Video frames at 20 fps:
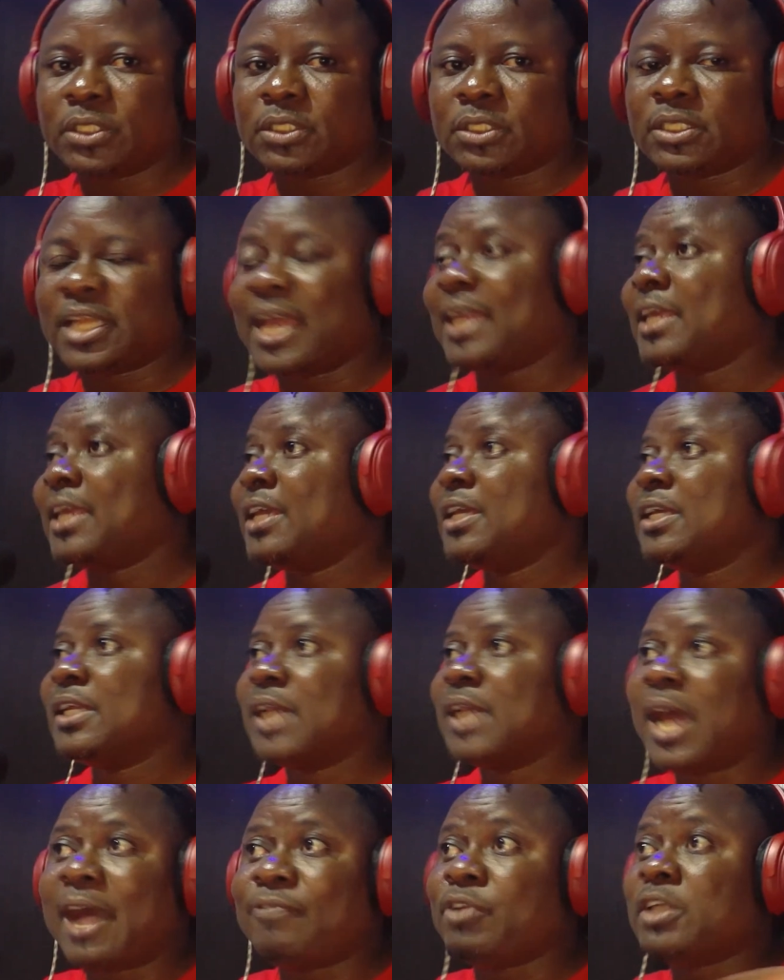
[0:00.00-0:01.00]
Like,
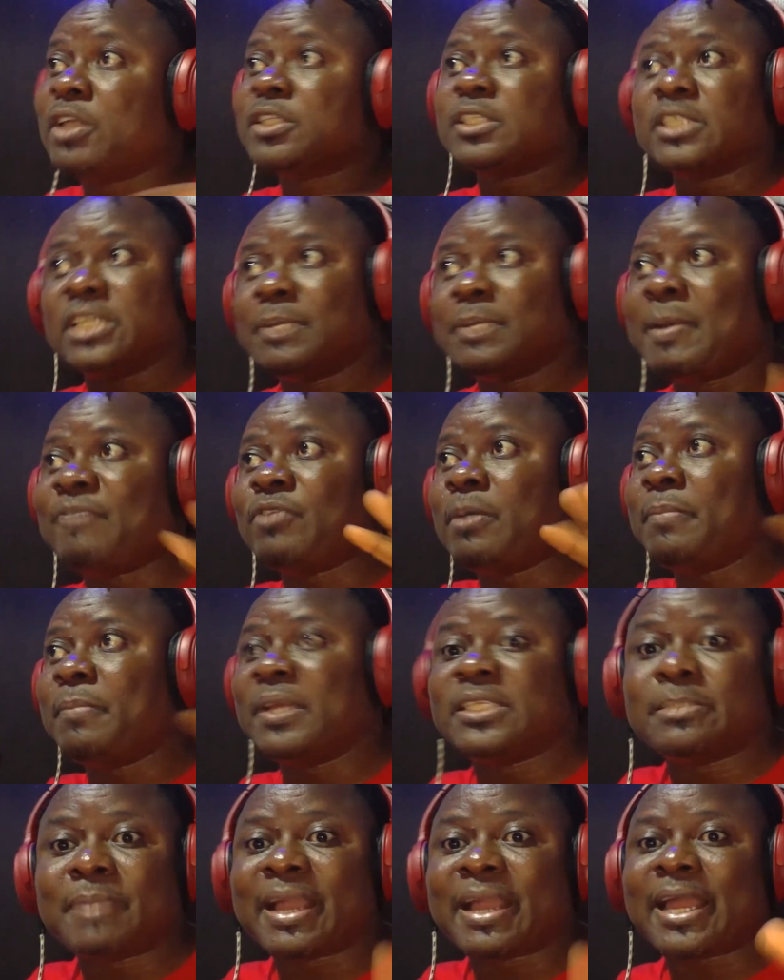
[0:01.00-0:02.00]
I've not seen him, I've not met
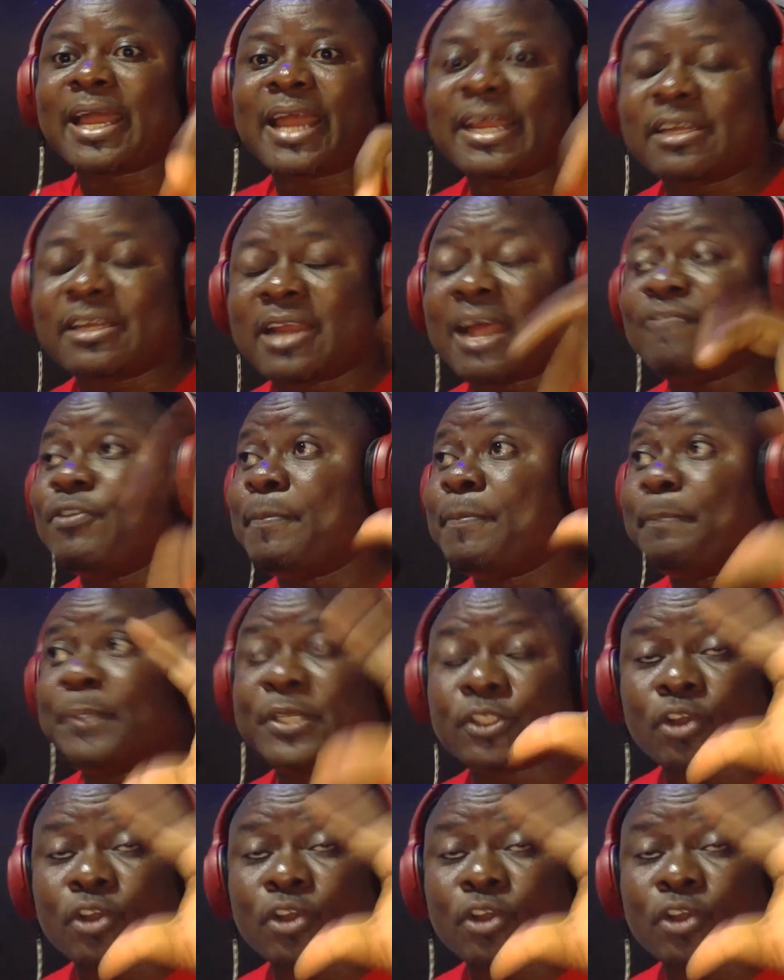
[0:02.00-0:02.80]
him, I don't have a picture